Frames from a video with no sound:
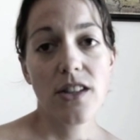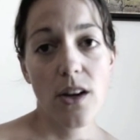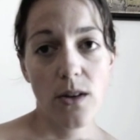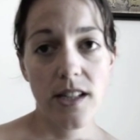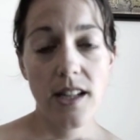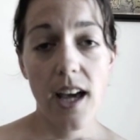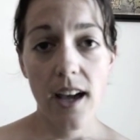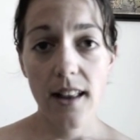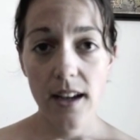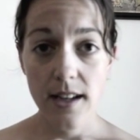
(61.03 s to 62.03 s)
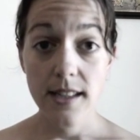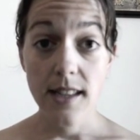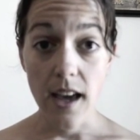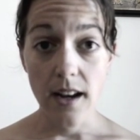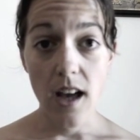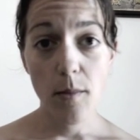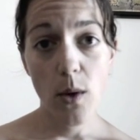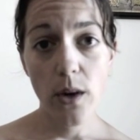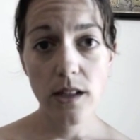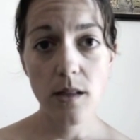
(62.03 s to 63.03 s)
So today, like I said, I'm
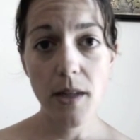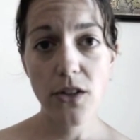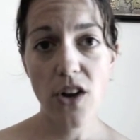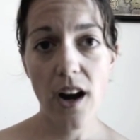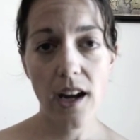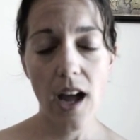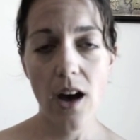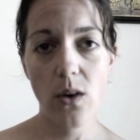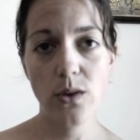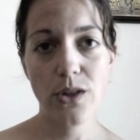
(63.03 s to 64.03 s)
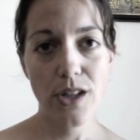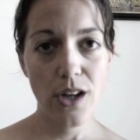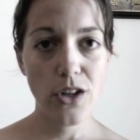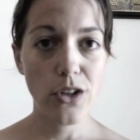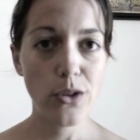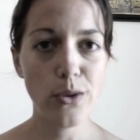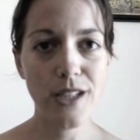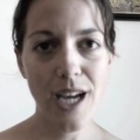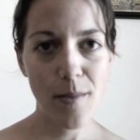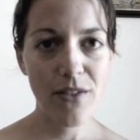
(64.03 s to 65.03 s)
going to be trying out a new
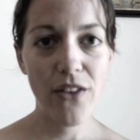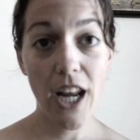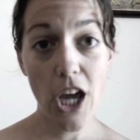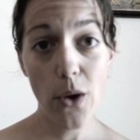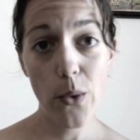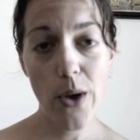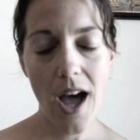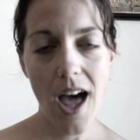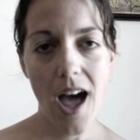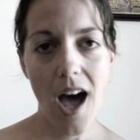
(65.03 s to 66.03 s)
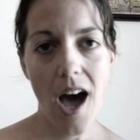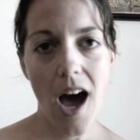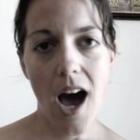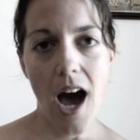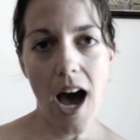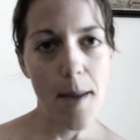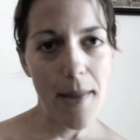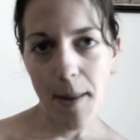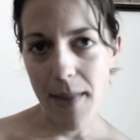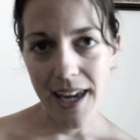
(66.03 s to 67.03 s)
type of video. I
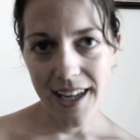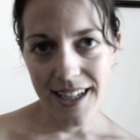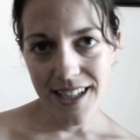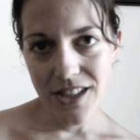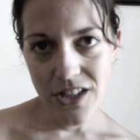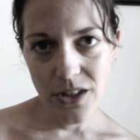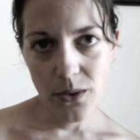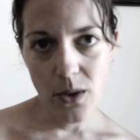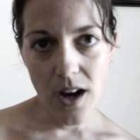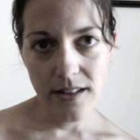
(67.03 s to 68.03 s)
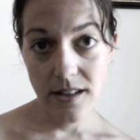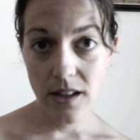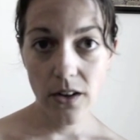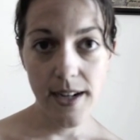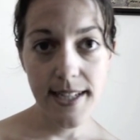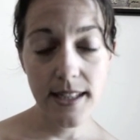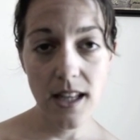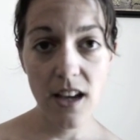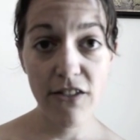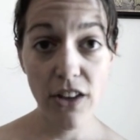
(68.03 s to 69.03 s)
might make it into a series
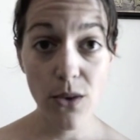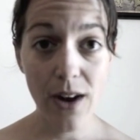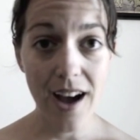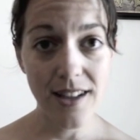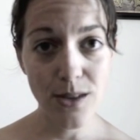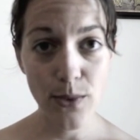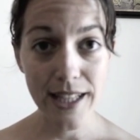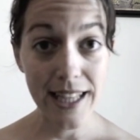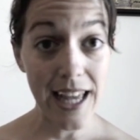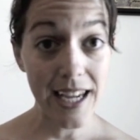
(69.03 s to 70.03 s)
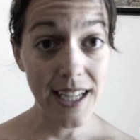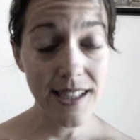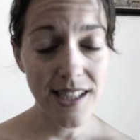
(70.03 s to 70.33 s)
if you guys really like it.